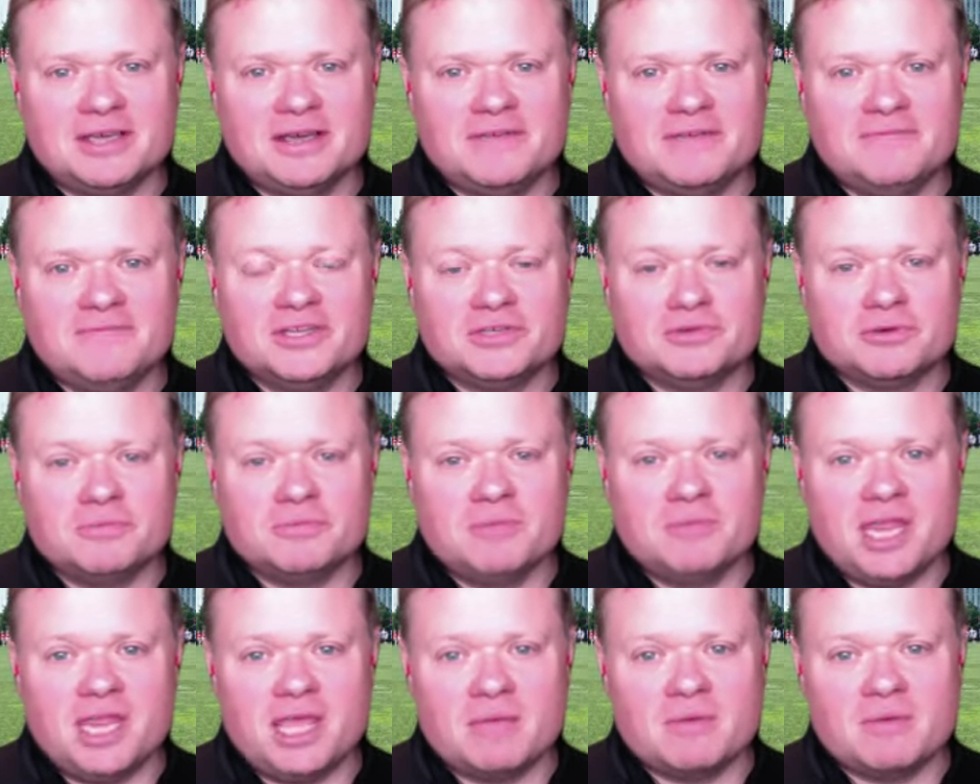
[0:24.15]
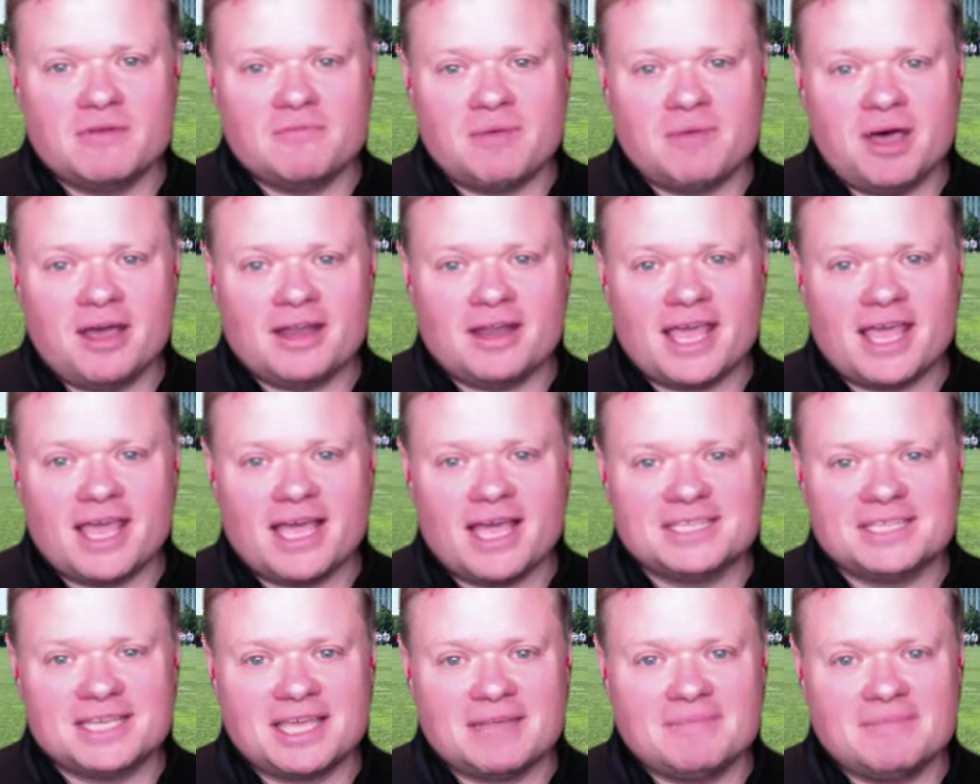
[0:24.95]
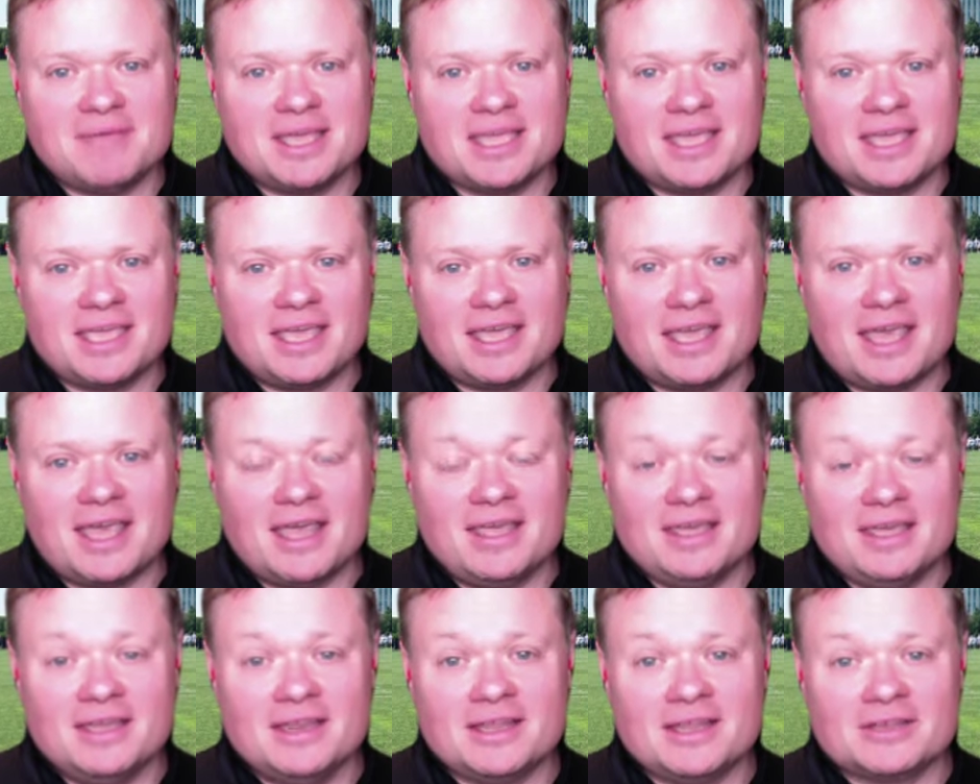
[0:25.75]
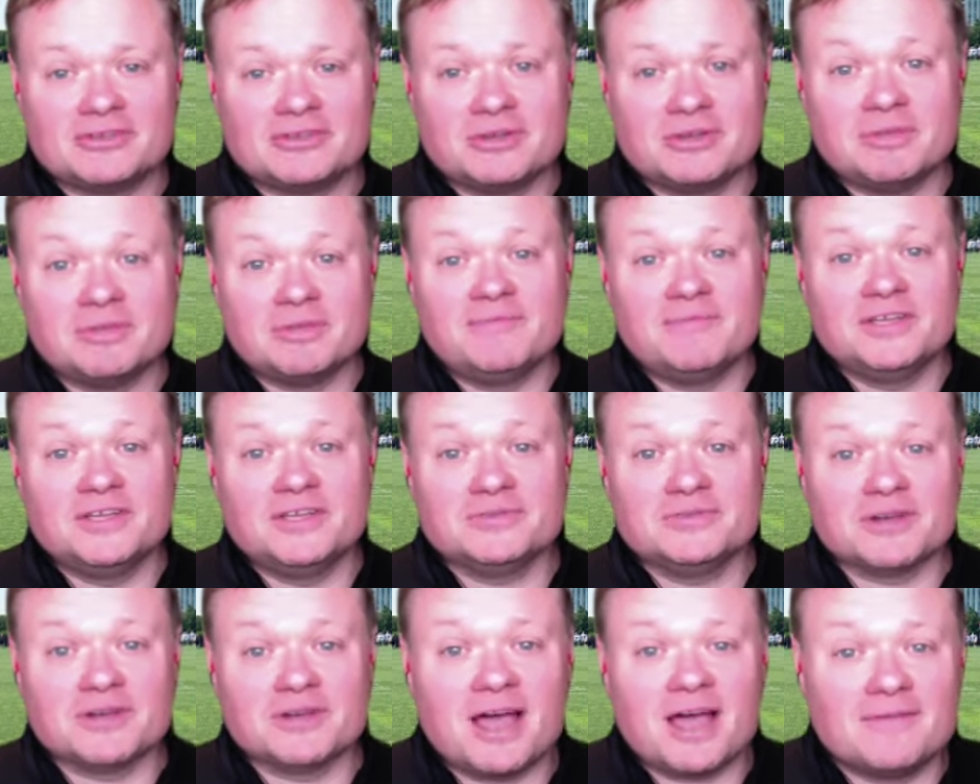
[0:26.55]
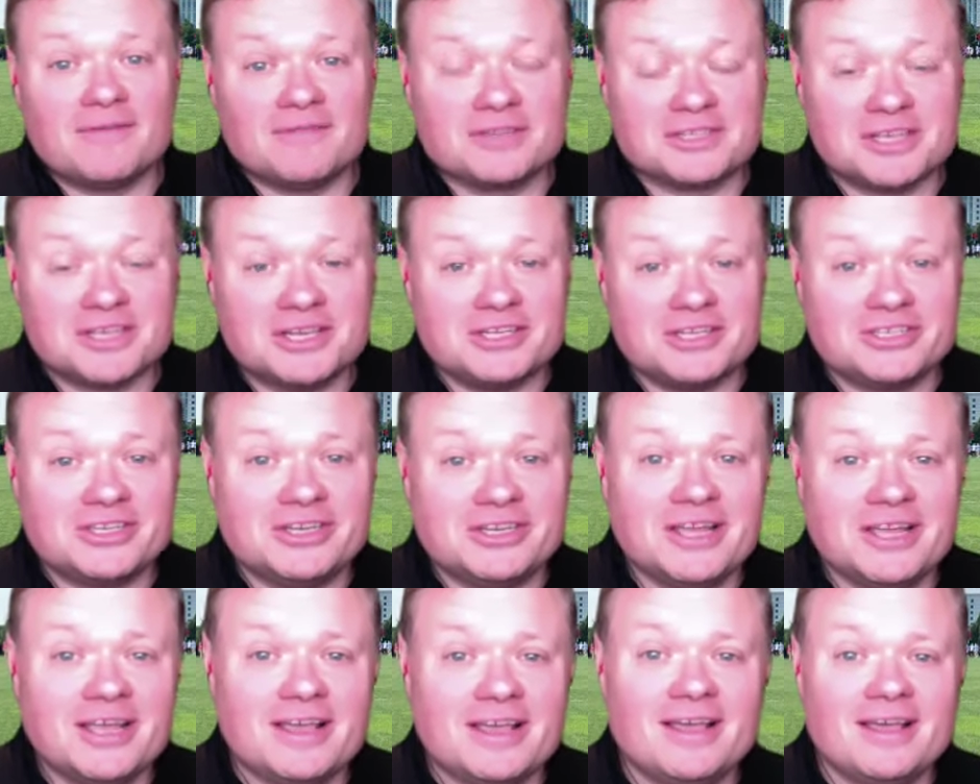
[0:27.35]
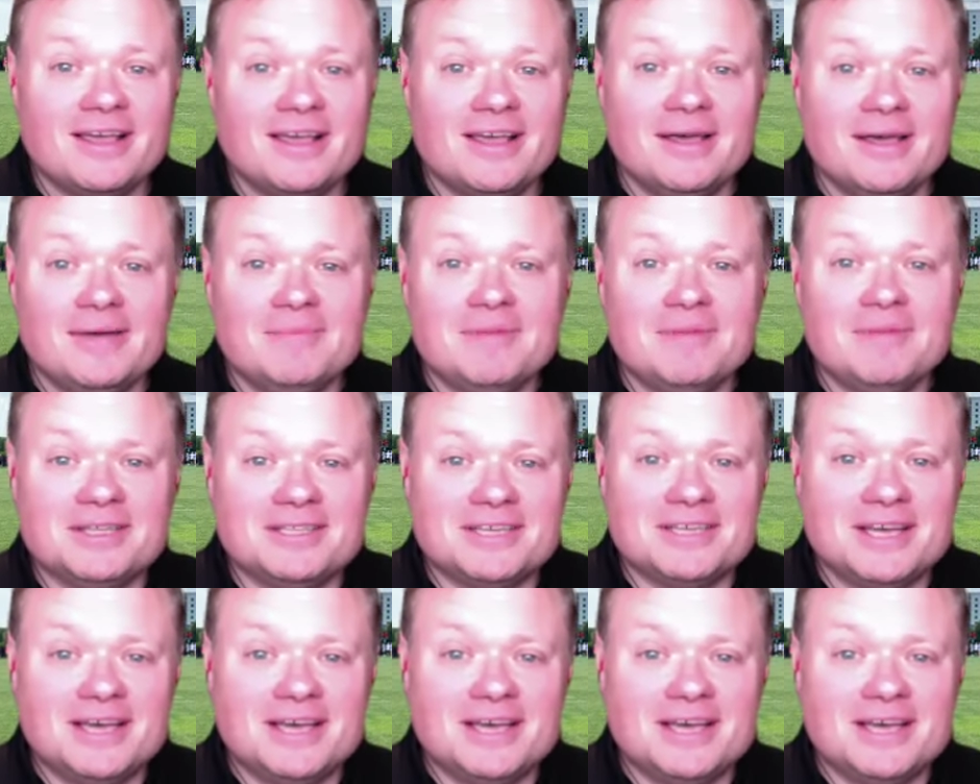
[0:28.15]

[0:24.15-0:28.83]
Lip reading: visual medium of podcasting and making it an extremely visual conversation. But